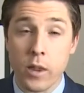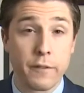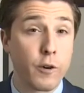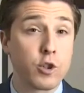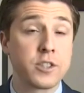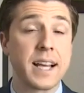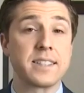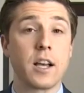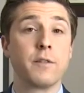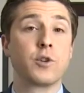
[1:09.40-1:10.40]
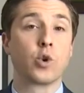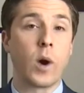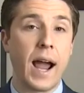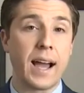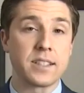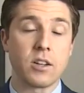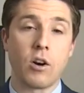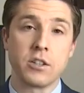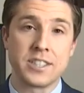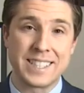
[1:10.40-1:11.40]
when the first sets of grass
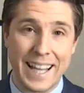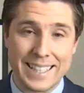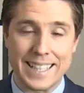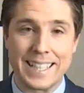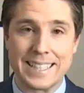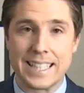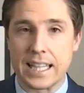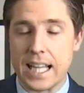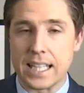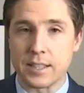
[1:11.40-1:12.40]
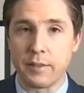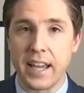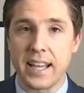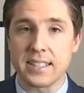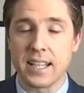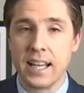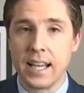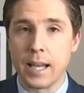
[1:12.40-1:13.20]
are sent into Las Vegas